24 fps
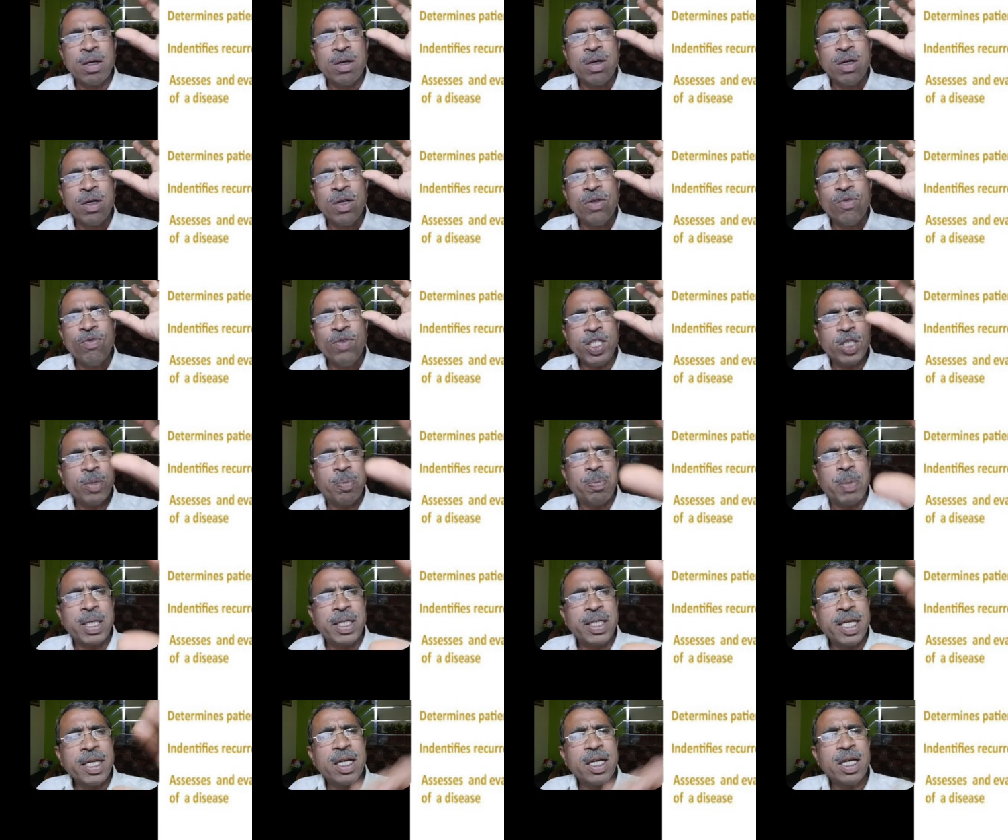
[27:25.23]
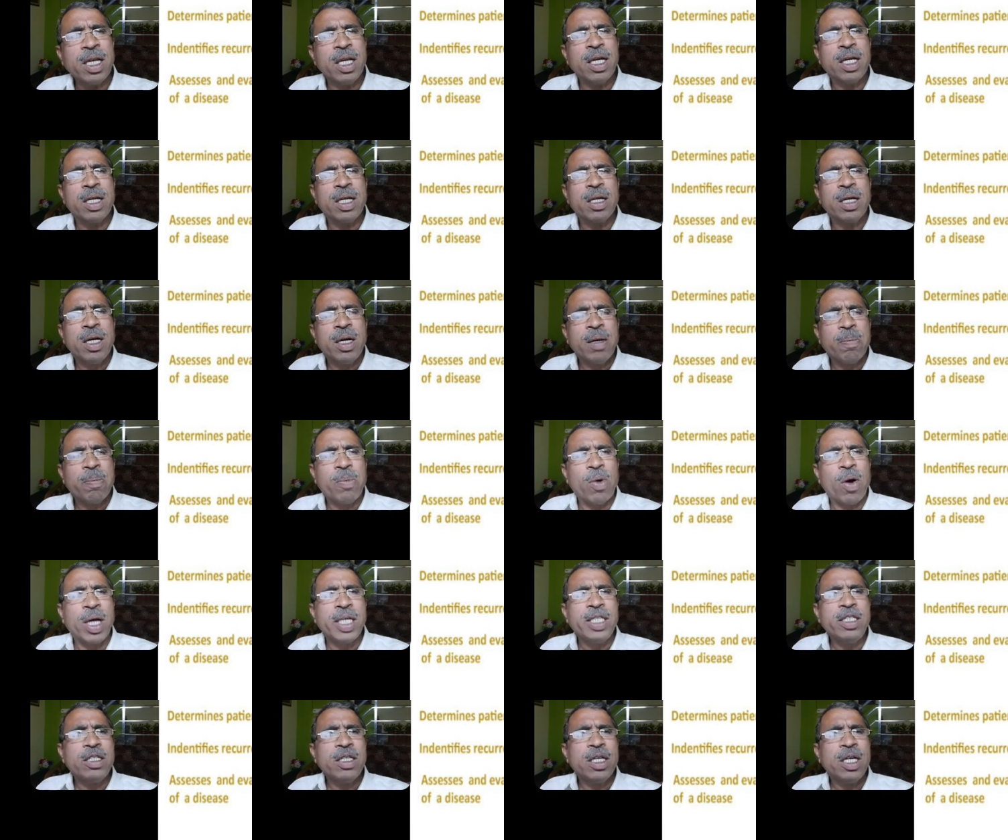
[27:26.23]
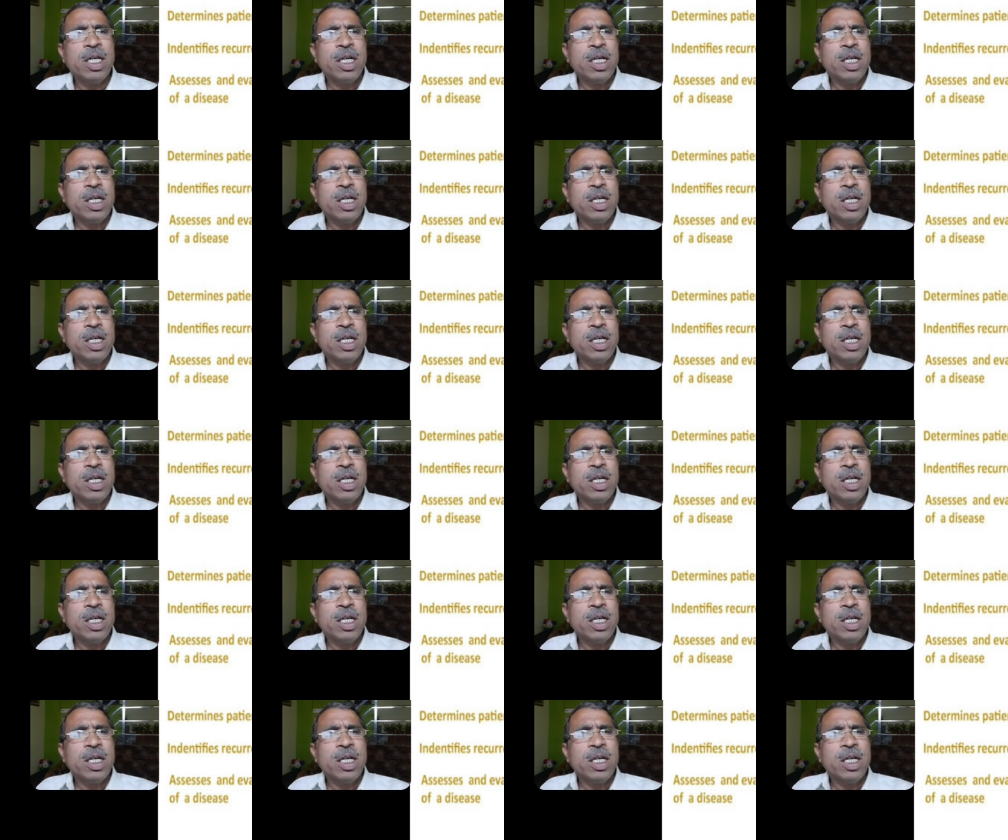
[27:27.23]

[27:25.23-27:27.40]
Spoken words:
in which particular point.